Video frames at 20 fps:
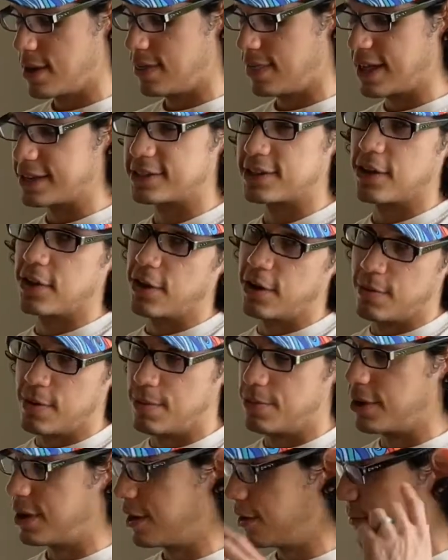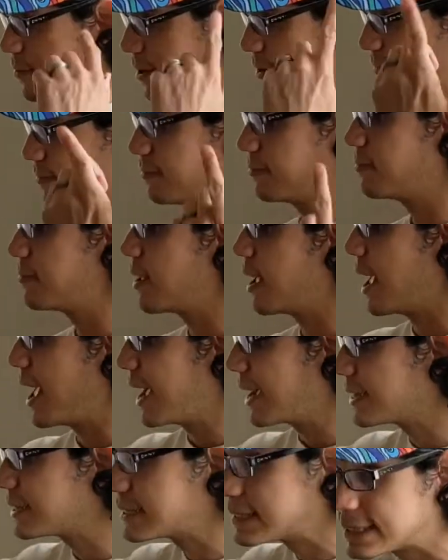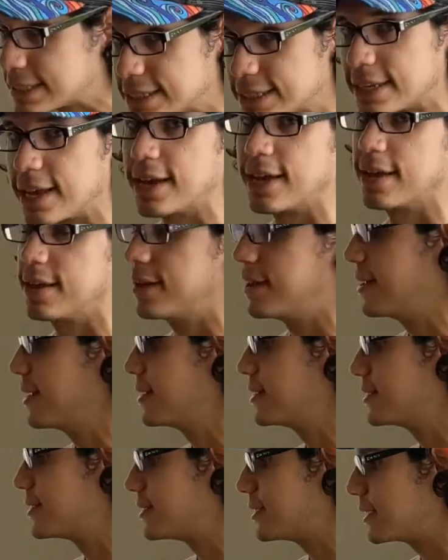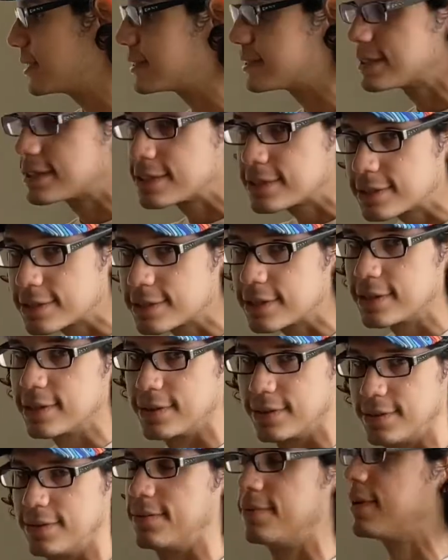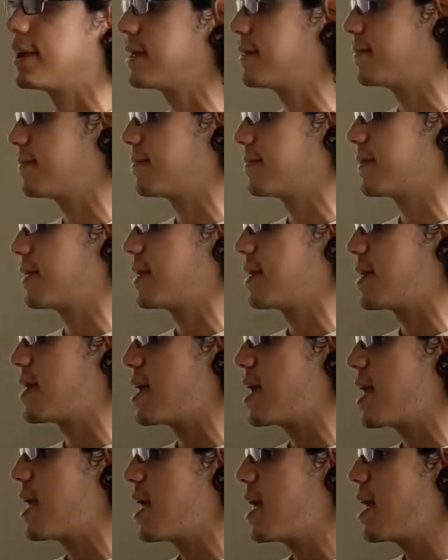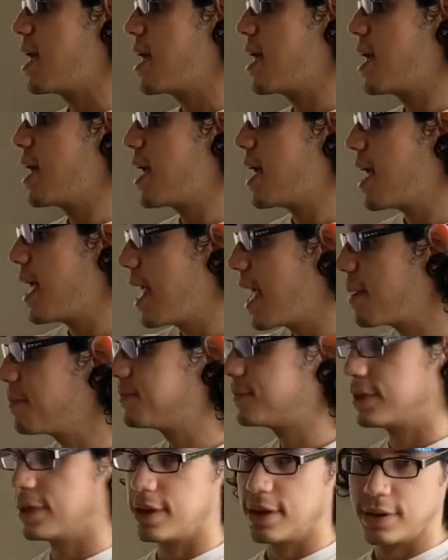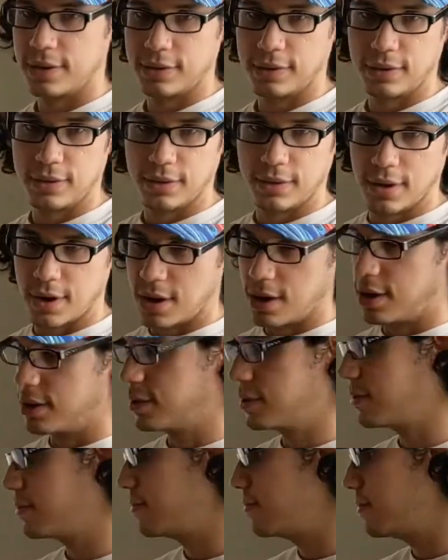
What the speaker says: That's how I remember it anyway. Hexa, 6, right? Heptagon